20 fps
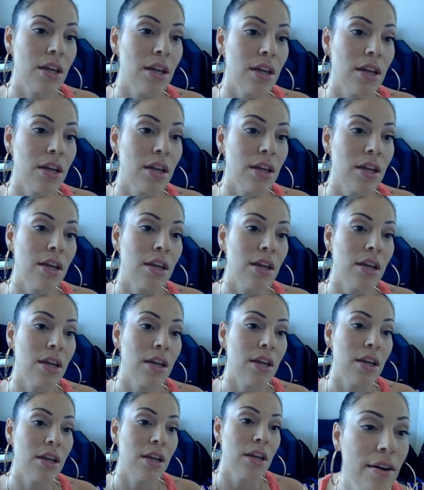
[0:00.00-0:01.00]

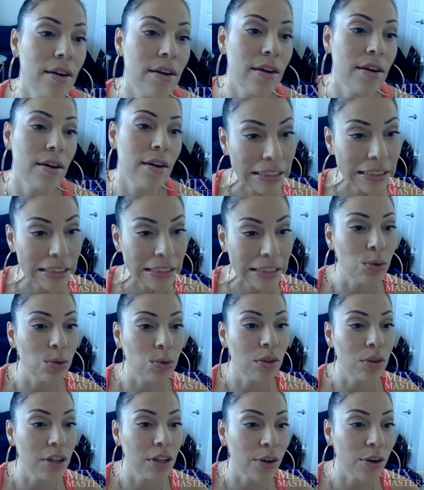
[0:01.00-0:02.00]

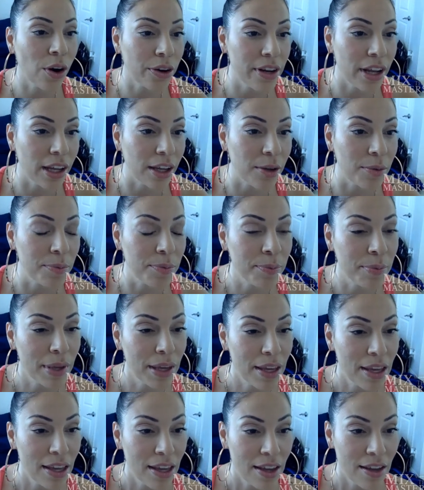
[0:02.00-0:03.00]
Another hard
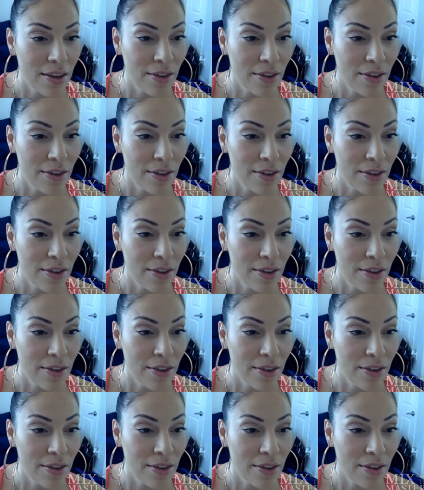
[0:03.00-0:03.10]
name.